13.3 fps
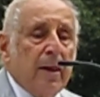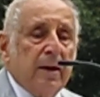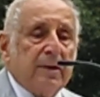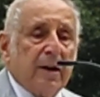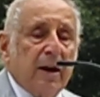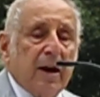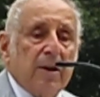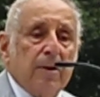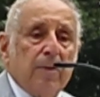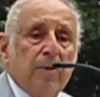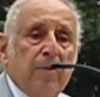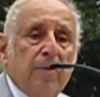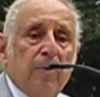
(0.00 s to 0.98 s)

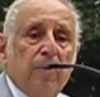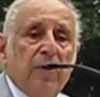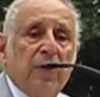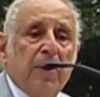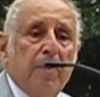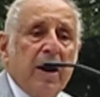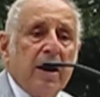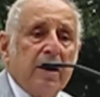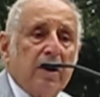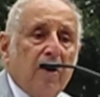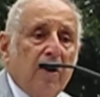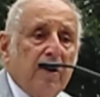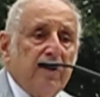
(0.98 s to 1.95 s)
together with a man
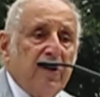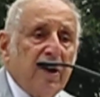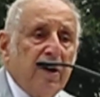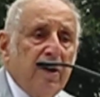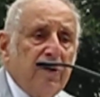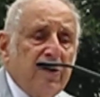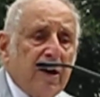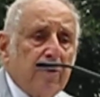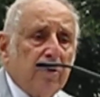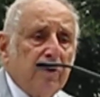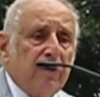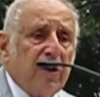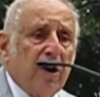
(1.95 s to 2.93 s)
called
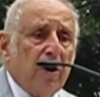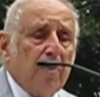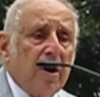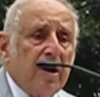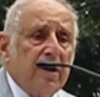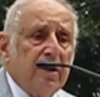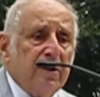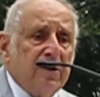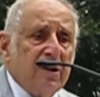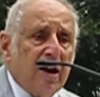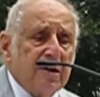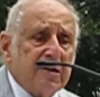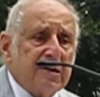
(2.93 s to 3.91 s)
General Jeremiah
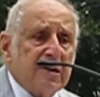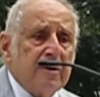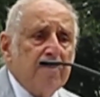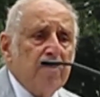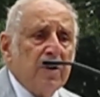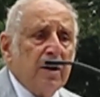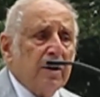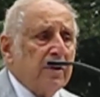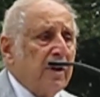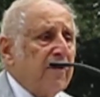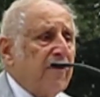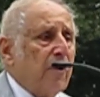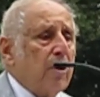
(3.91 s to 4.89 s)
Johnson.
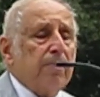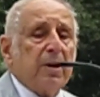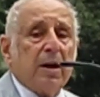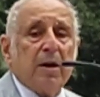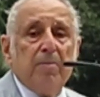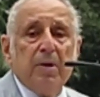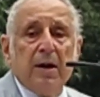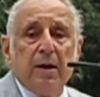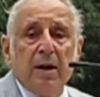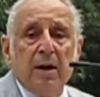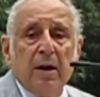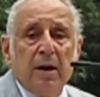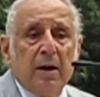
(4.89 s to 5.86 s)
They formed a
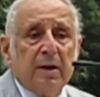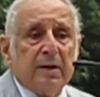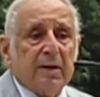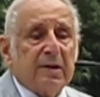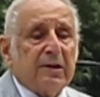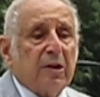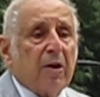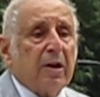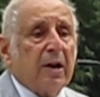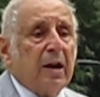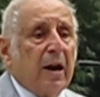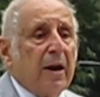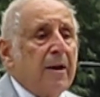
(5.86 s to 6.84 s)
committee to start
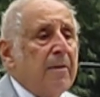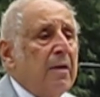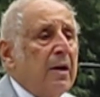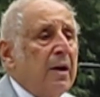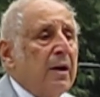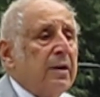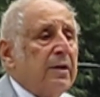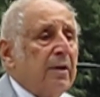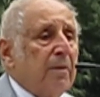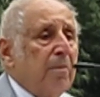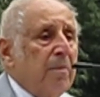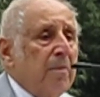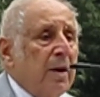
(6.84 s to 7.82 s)
again, to
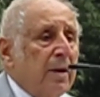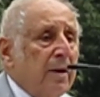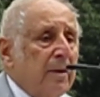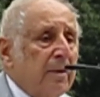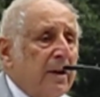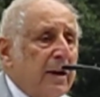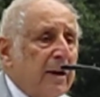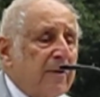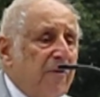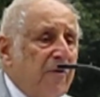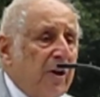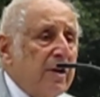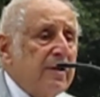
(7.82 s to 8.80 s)
get
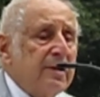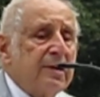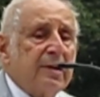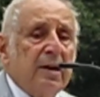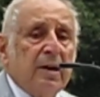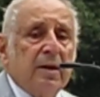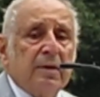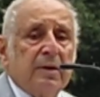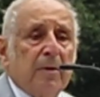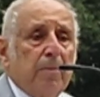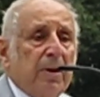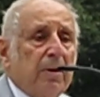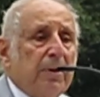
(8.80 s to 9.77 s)
funds to
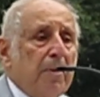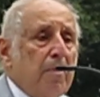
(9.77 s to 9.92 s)
build a